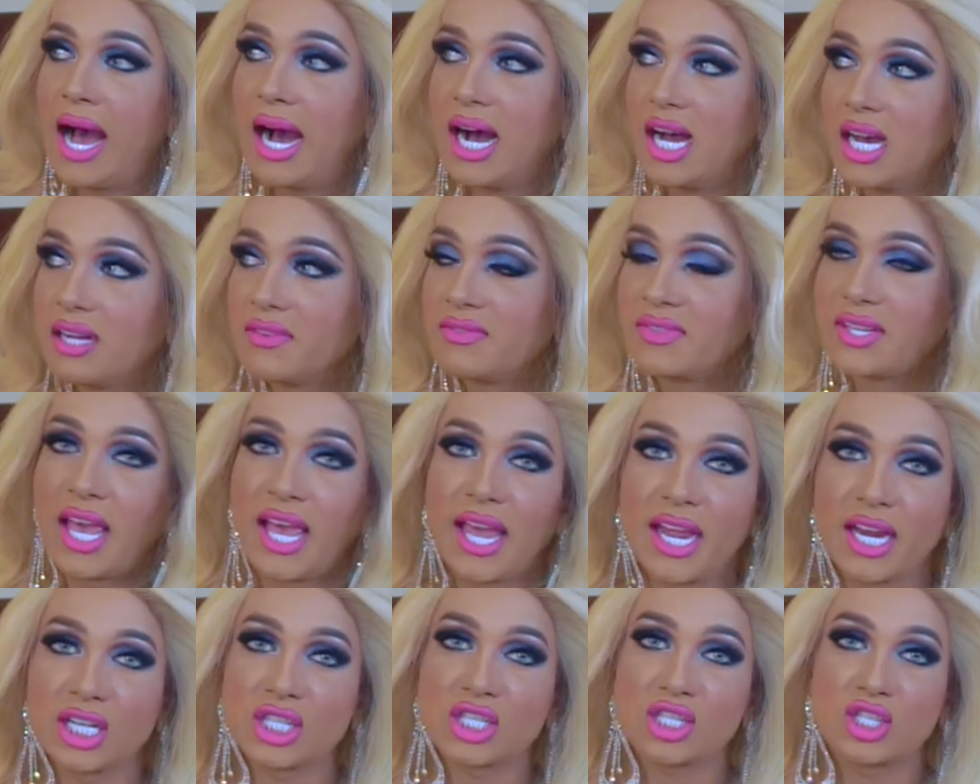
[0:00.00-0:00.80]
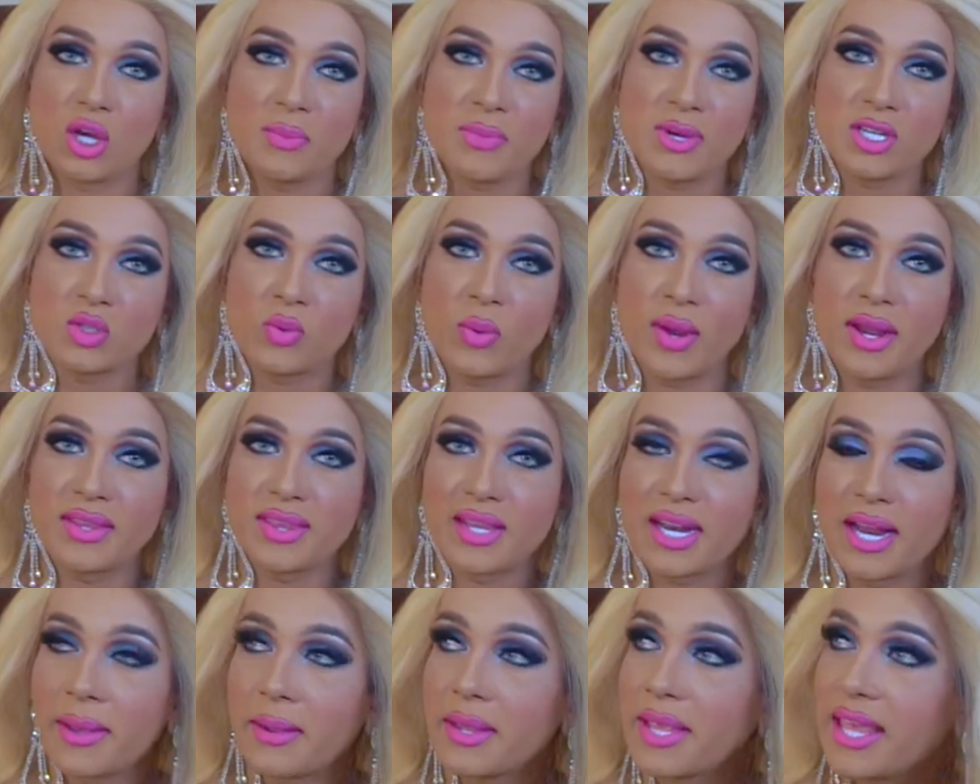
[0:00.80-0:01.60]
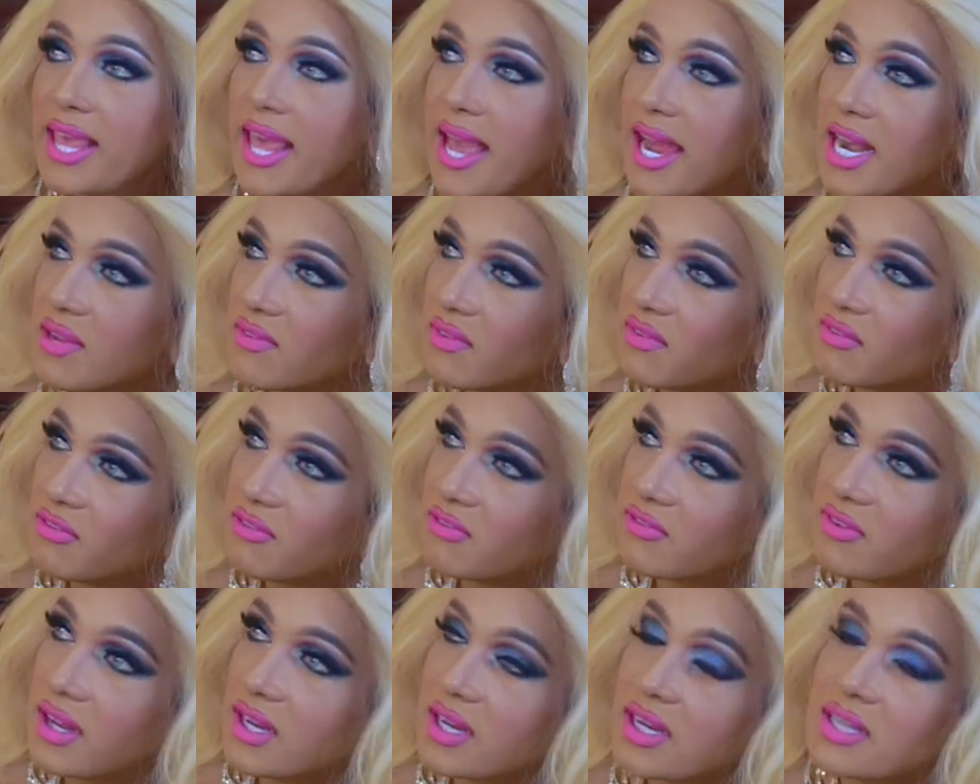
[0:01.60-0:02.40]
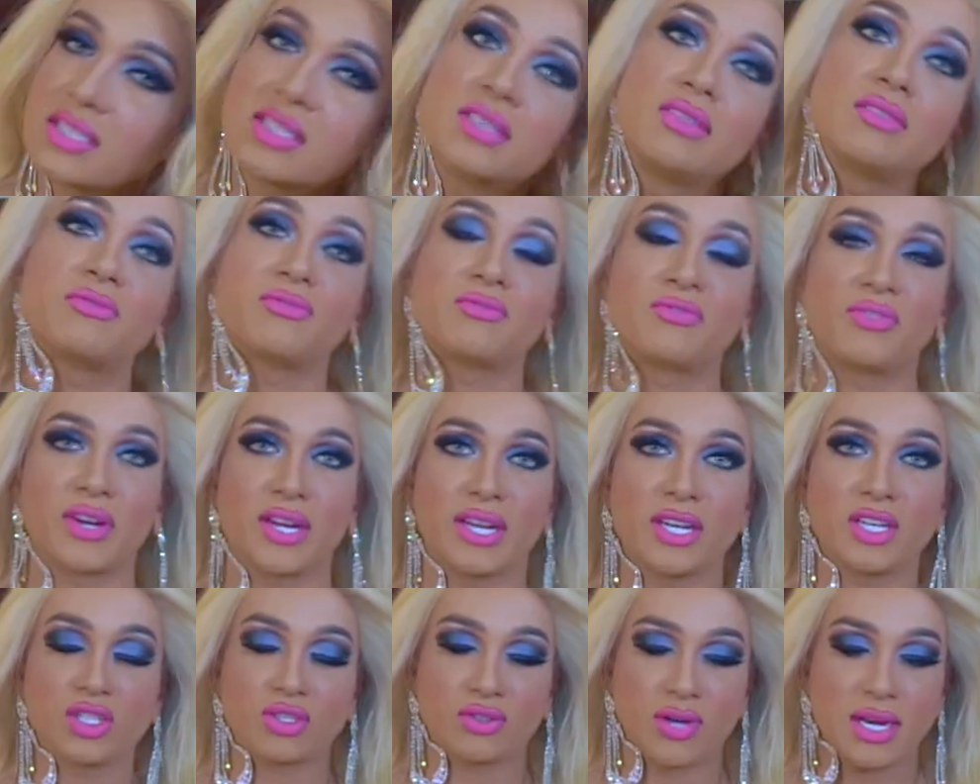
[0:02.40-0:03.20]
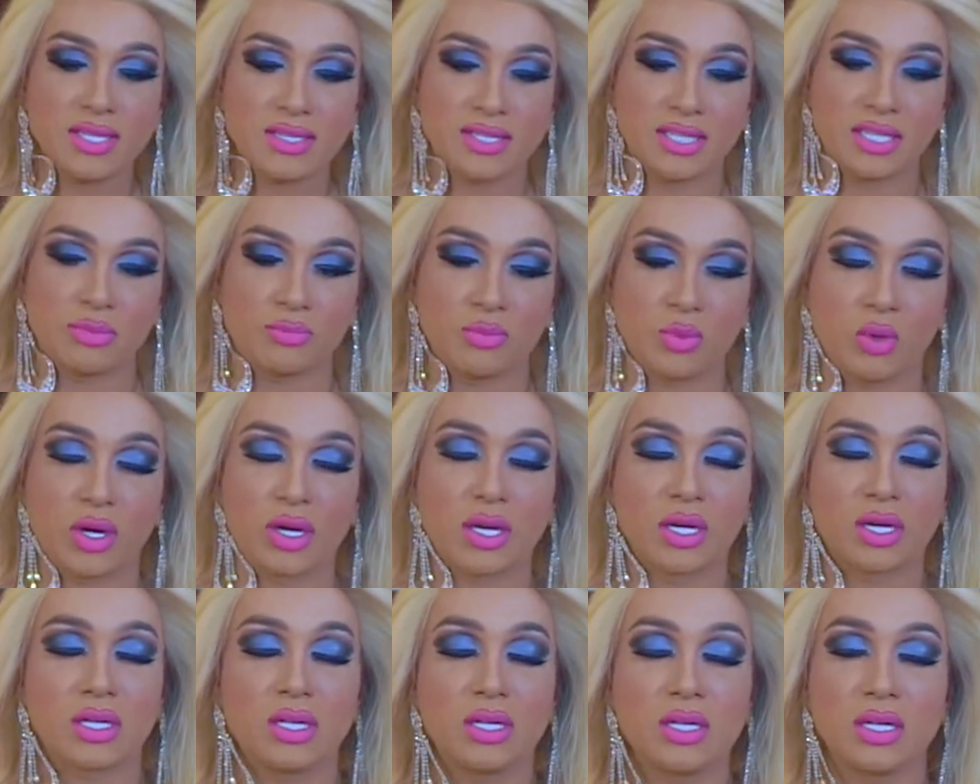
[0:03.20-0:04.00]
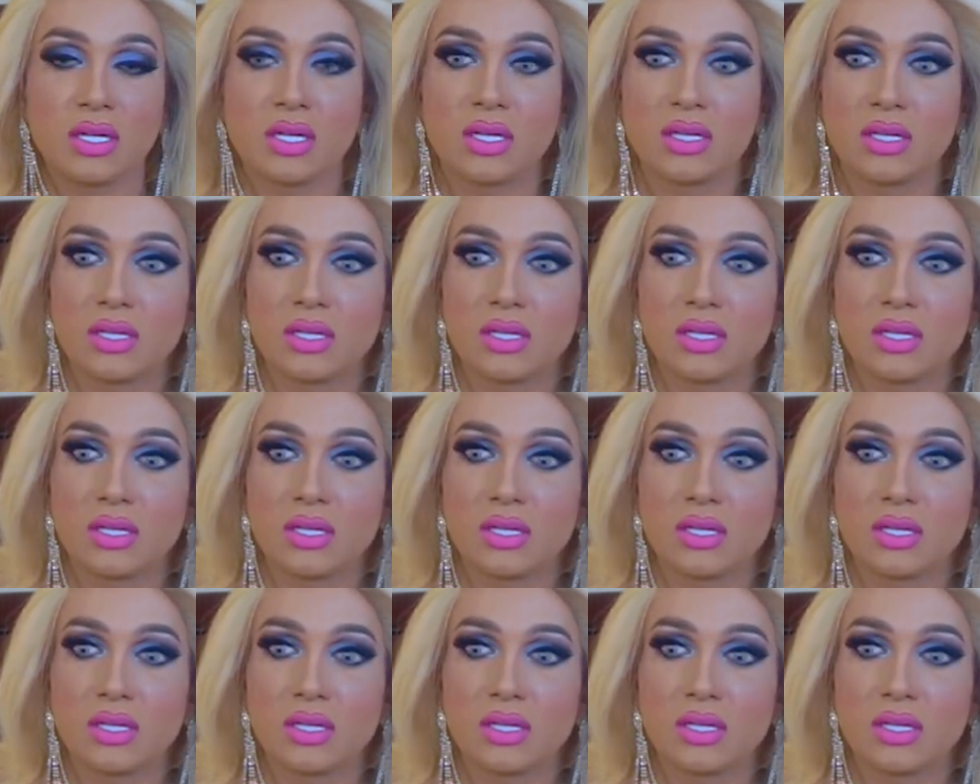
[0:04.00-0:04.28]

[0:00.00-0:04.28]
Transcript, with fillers: I've gained so much weight that I can't even fit into the freaking dress anymore. Ugh.